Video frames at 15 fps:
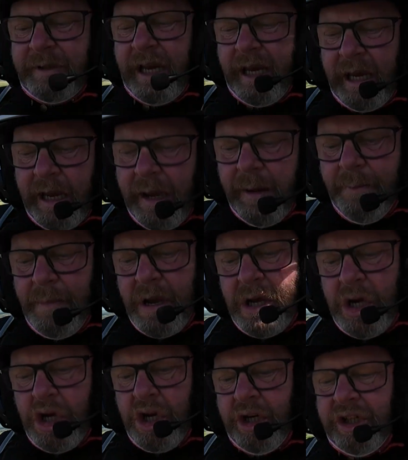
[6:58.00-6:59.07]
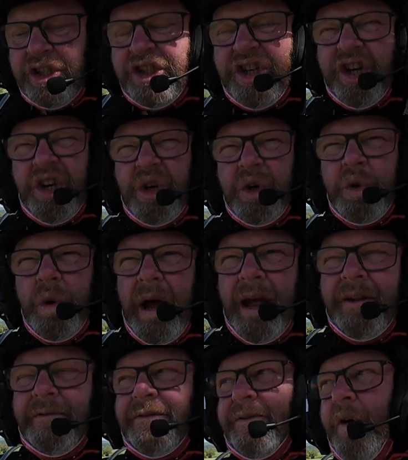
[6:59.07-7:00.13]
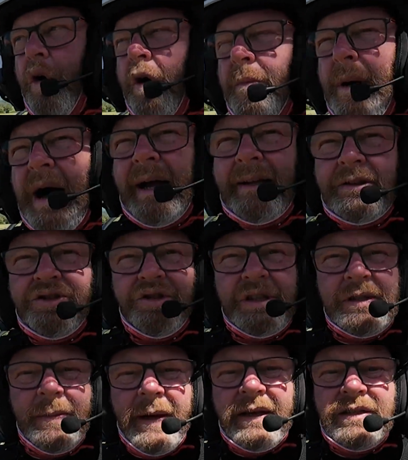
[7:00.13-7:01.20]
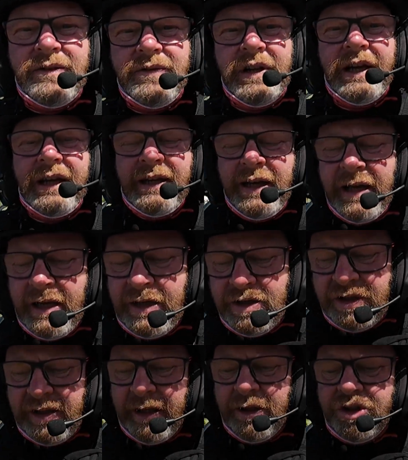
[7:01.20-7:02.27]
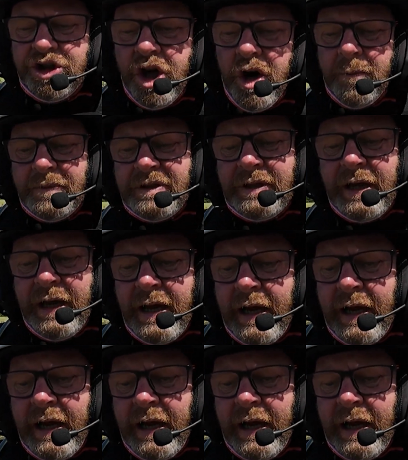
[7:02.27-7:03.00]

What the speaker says: 2 and 4 miles respectively, just little shops,